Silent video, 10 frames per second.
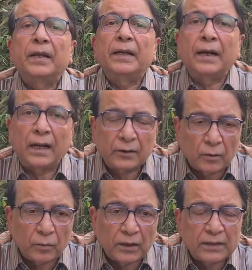In
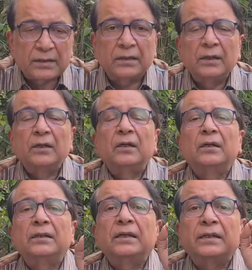other words,
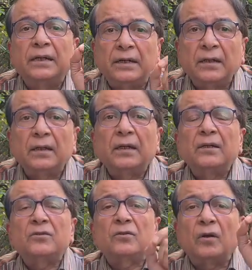the
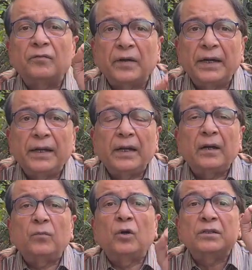deterrence of
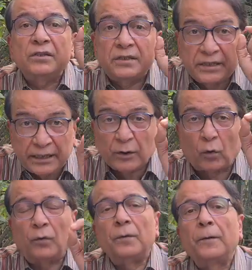India was
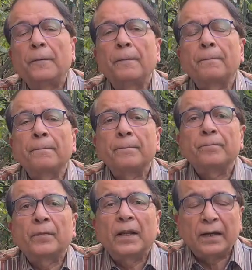zero.
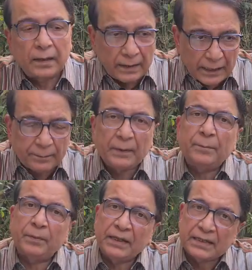Let
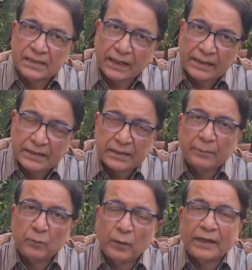me please
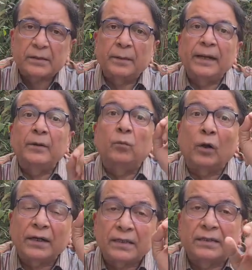sidestep to explain
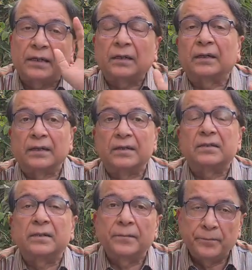what is
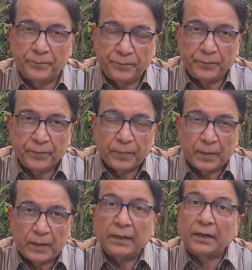deterrence.
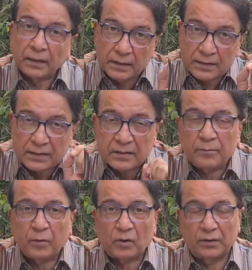Deterrence is
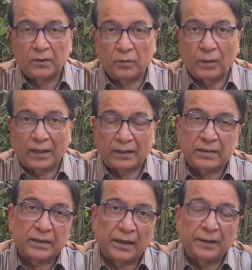important to
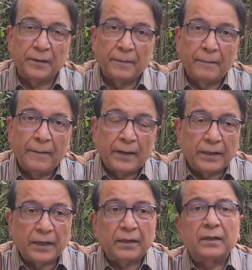understand.
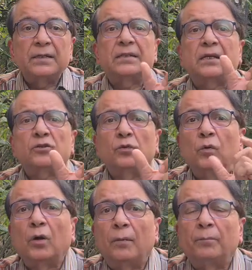Deterrence has
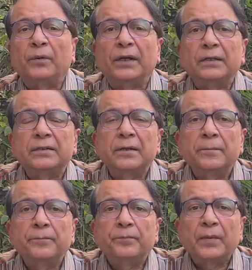two components.
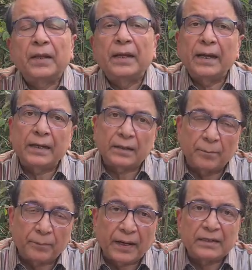It
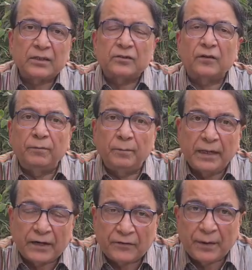comprises
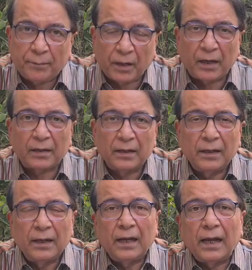military power,
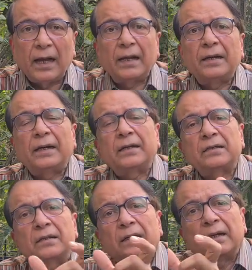and
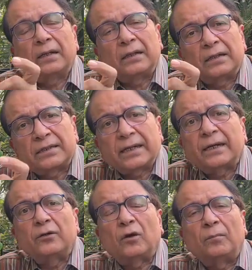the
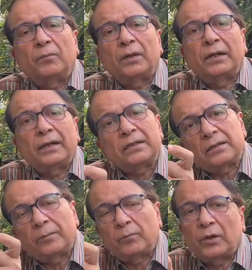second component
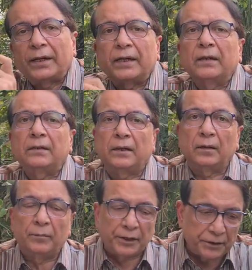is political
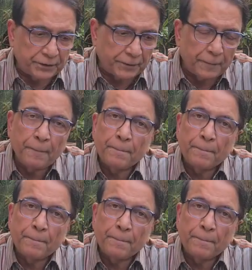determination.